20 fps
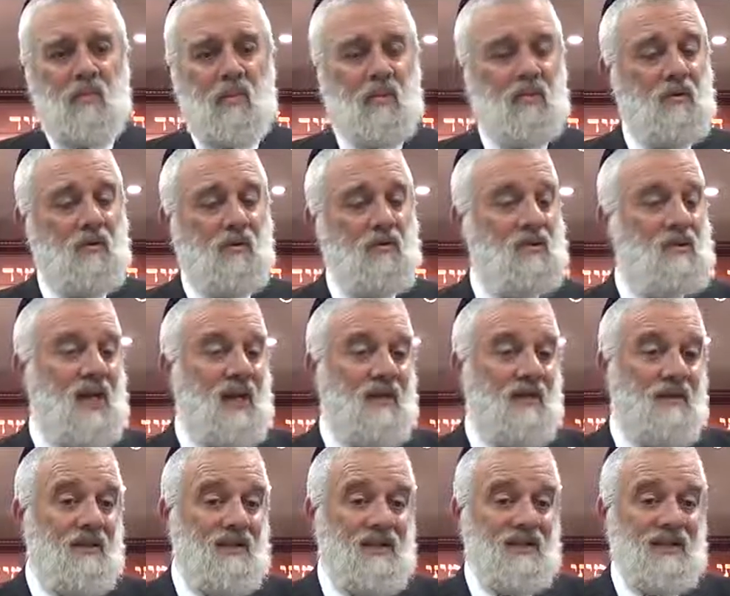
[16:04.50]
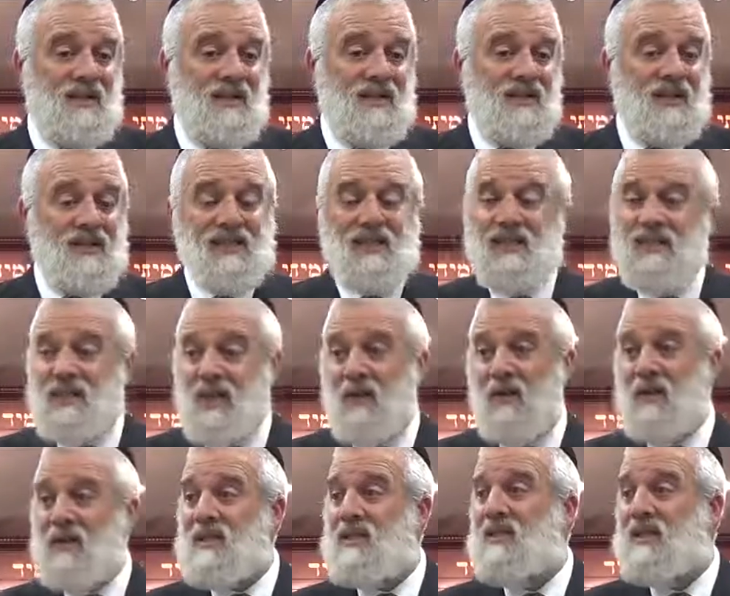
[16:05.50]
One does not
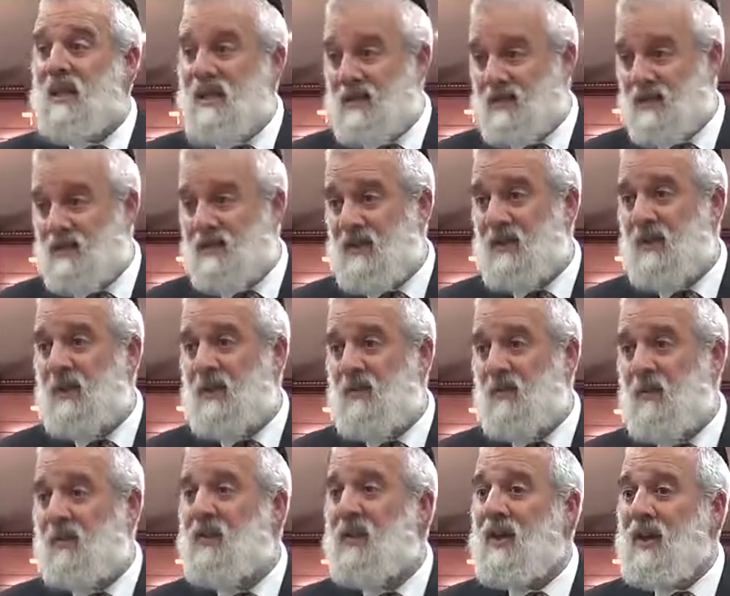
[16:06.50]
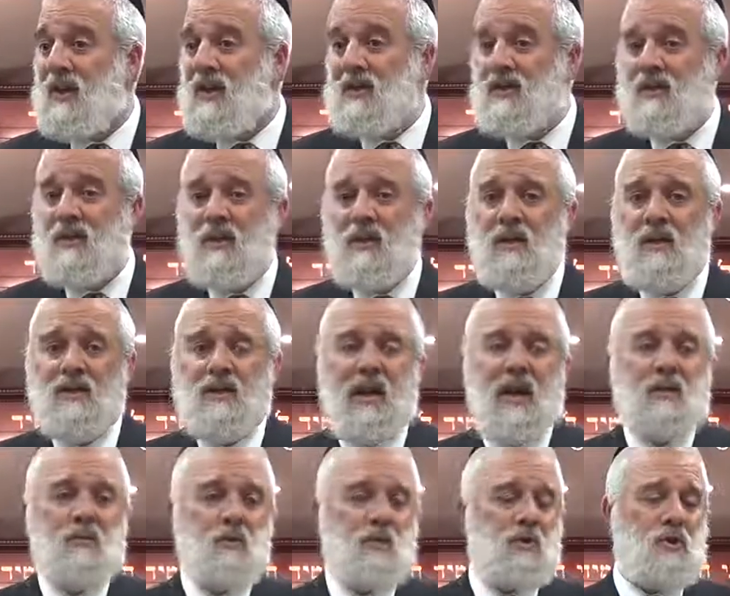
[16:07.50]
necessarily sense with ease
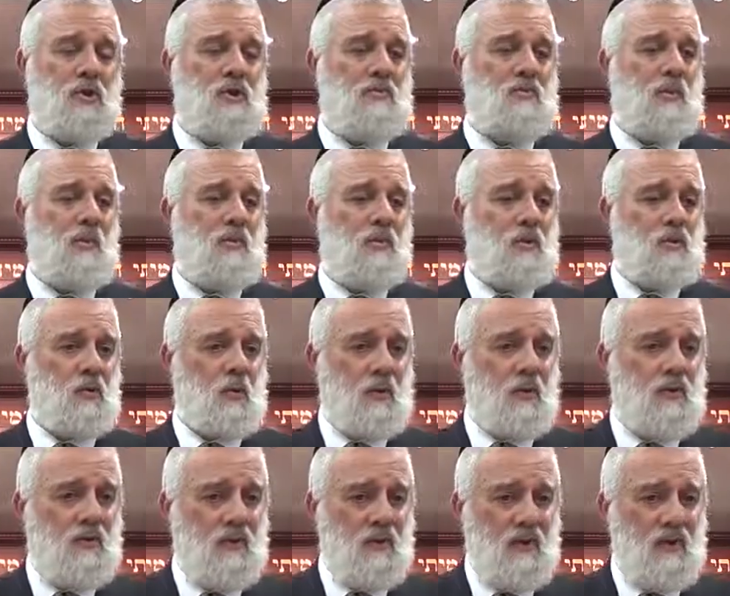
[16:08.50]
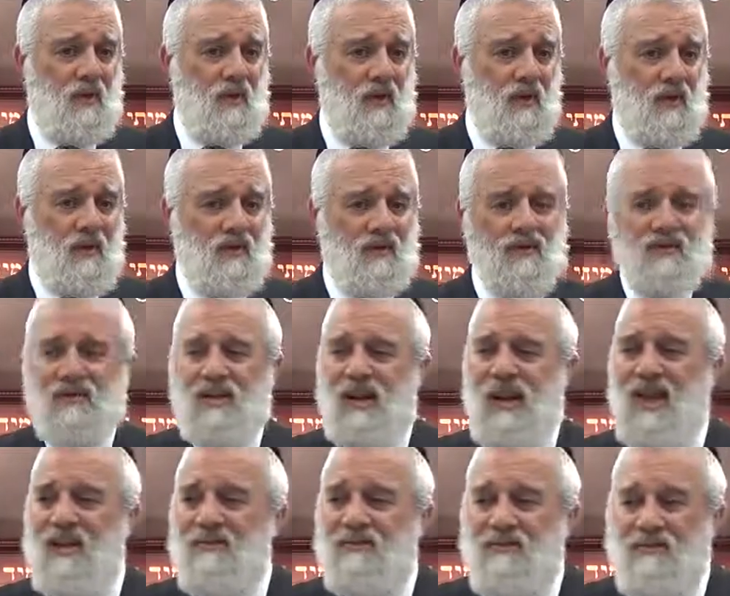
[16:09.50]
that which is spiritual. There's a
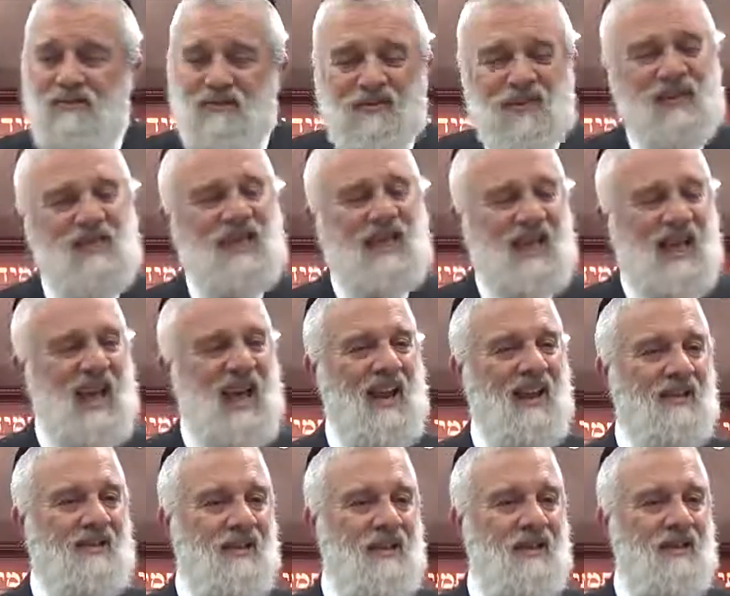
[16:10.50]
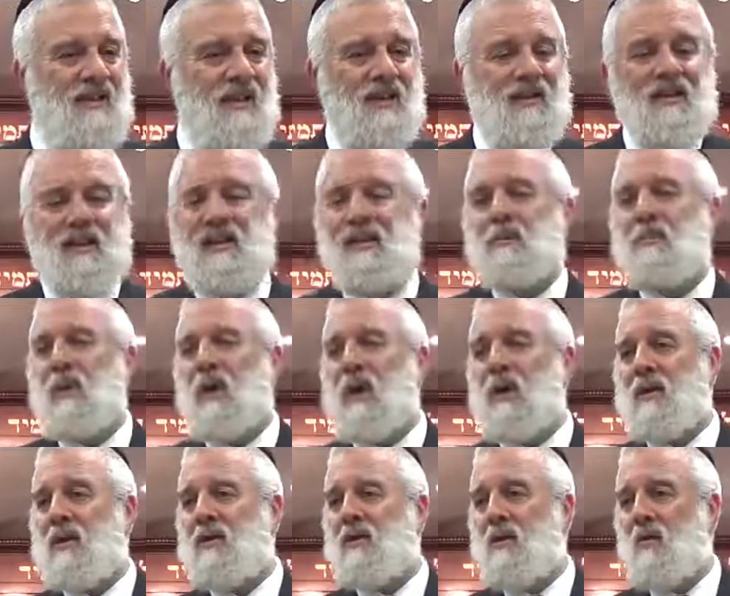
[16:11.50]
lot of physicality that is
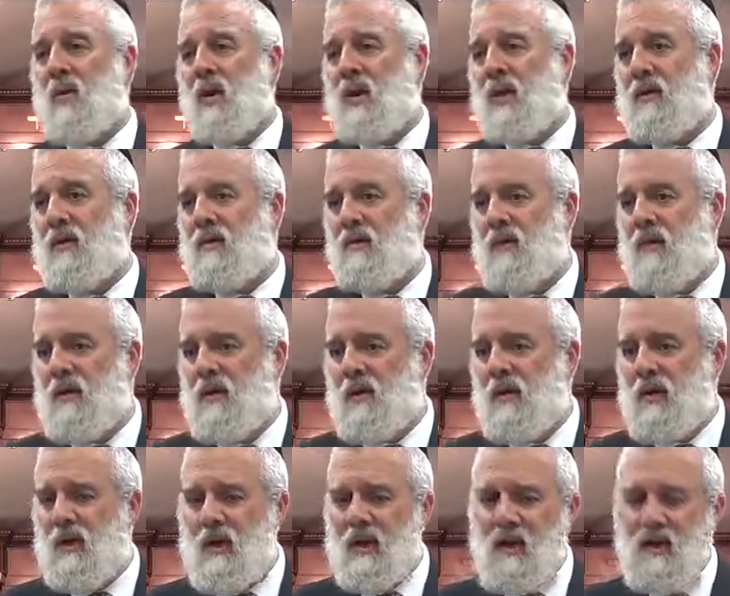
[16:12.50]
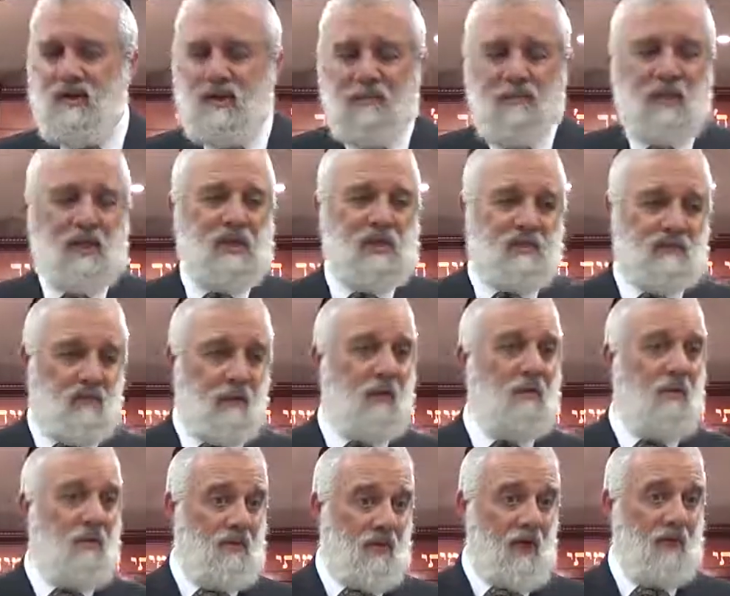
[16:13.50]
blocking the way. The
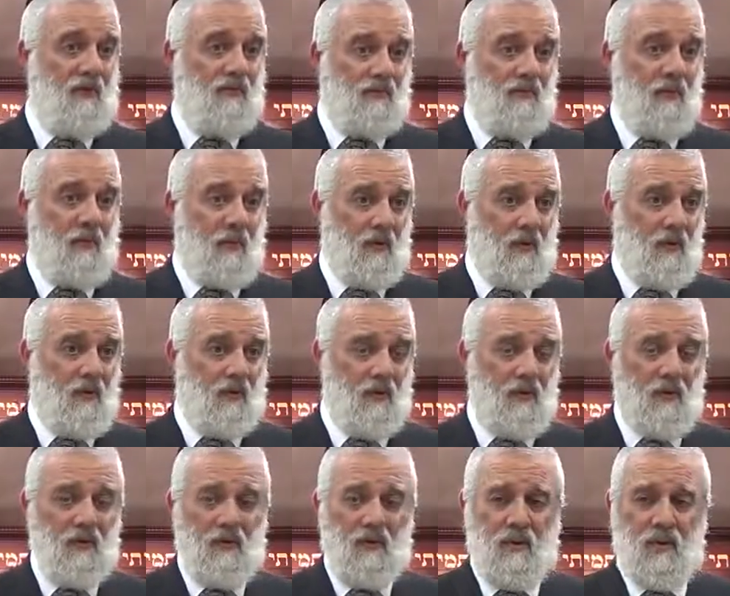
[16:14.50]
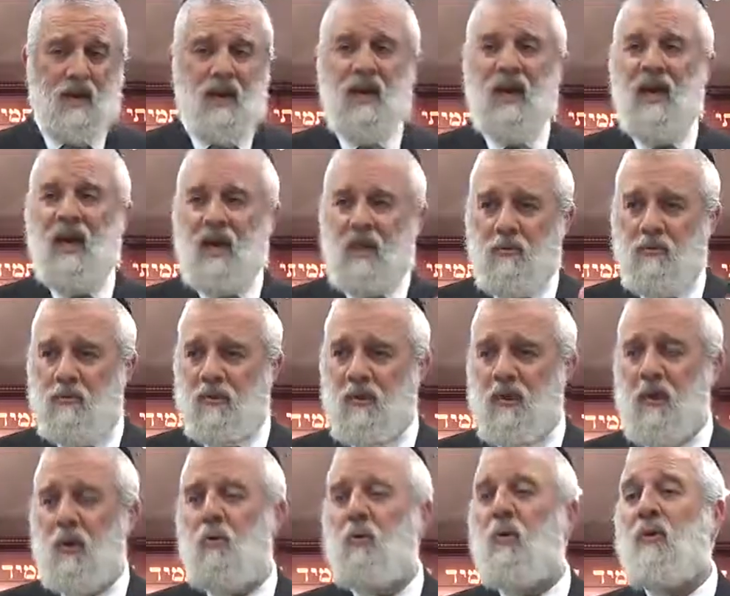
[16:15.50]
mitzvot, therefore, help
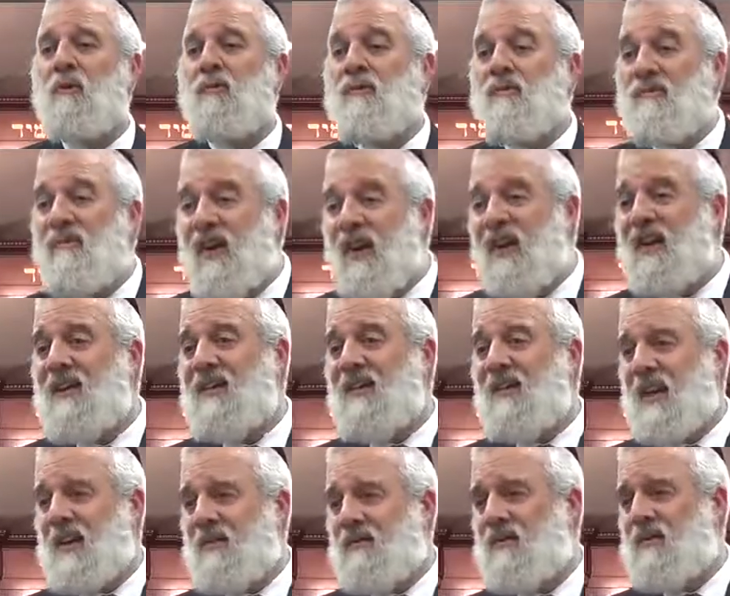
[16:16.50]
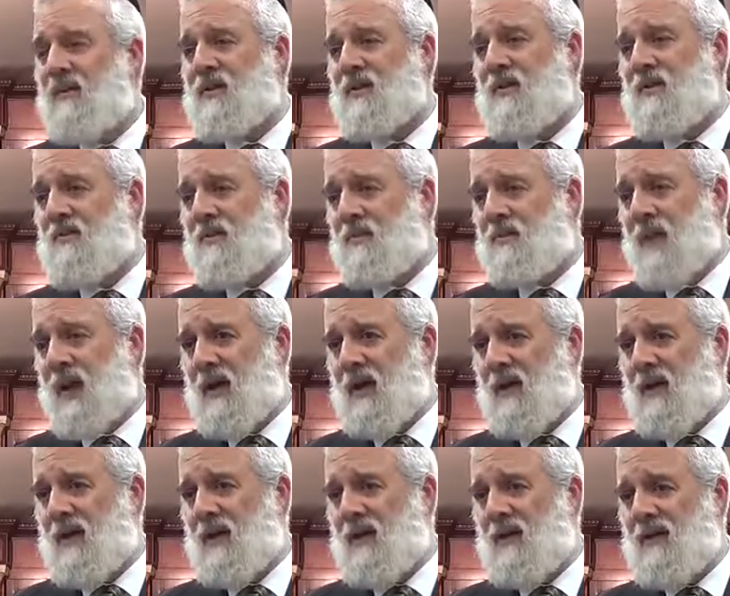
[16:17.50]
refine that physical
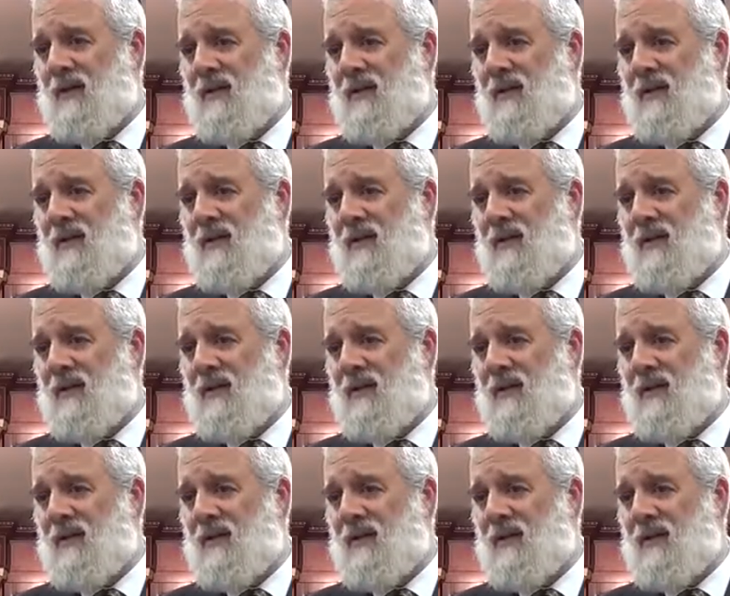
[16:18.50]
body.